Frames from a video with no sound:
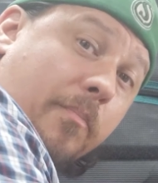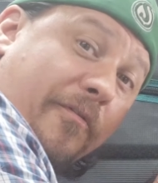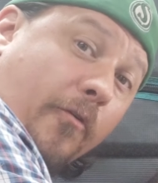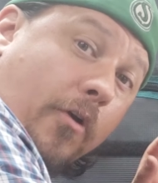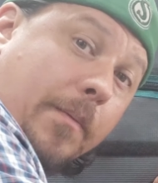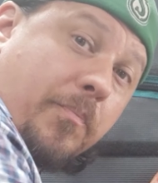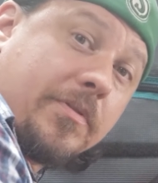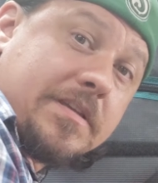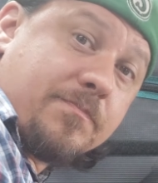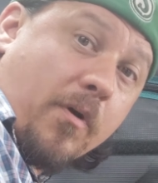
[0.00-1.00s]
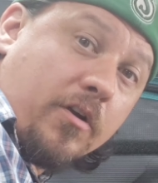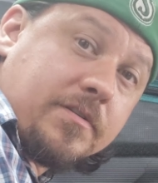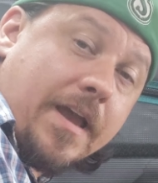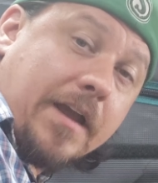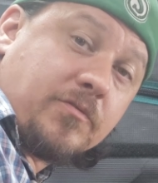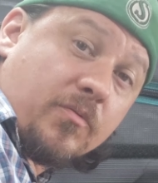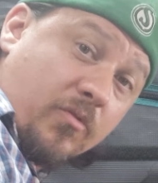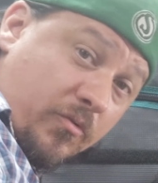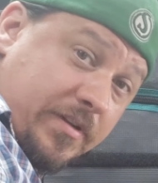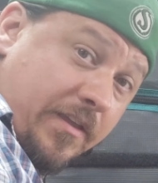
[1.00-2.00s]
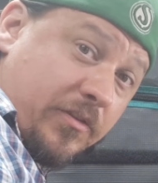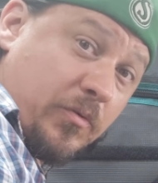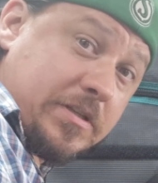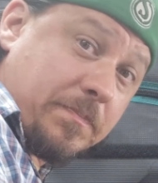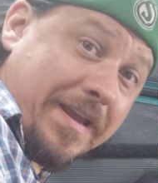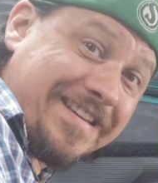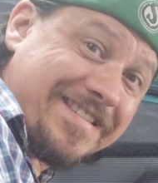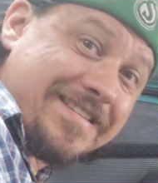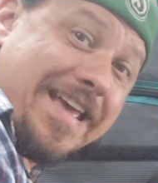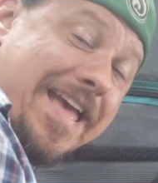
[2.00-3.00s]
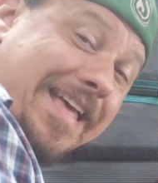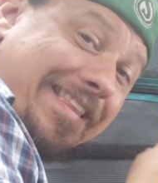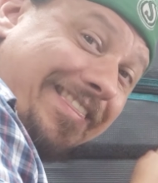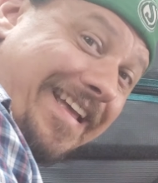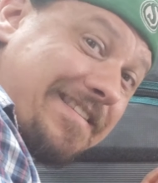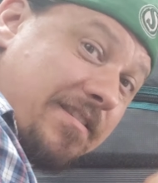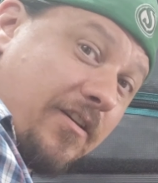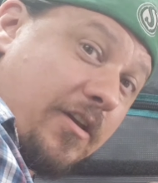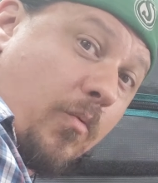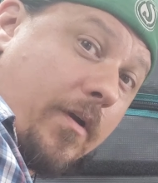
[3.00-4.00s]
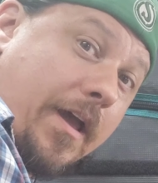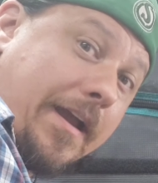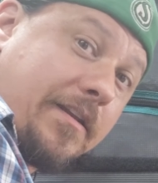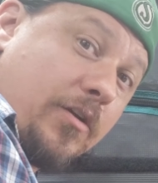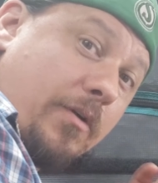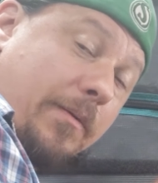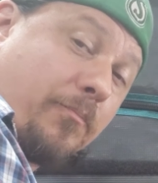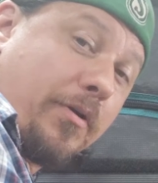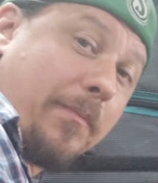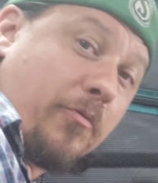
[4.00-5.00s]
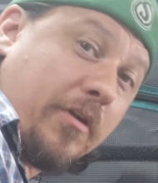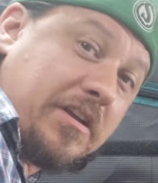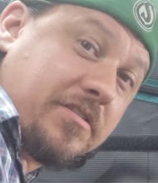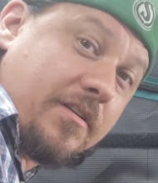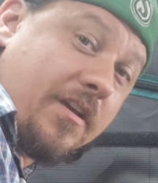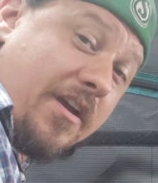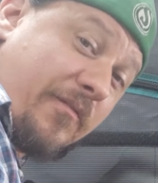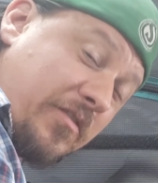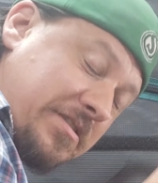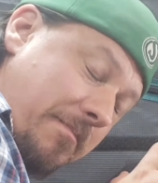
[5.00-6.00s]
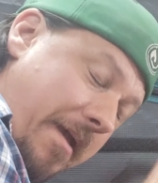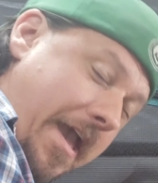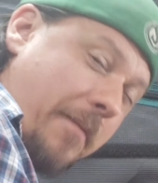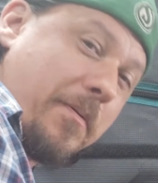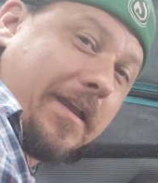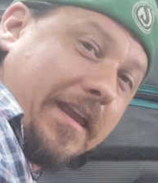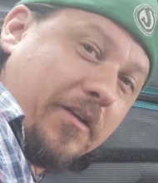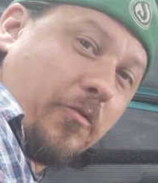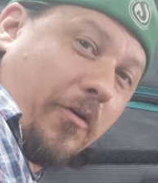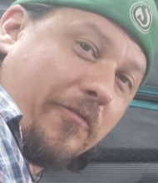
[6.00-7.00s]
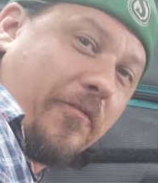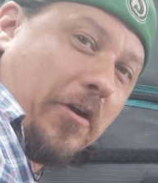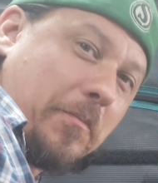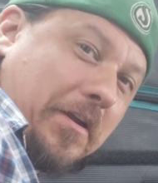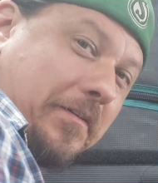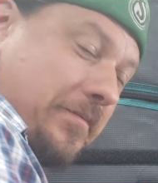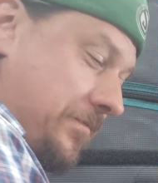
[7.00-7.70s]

before I put this Mars Hydro Grow Tent through its paces, let's look at what I do in preparation for some epic indoor farming.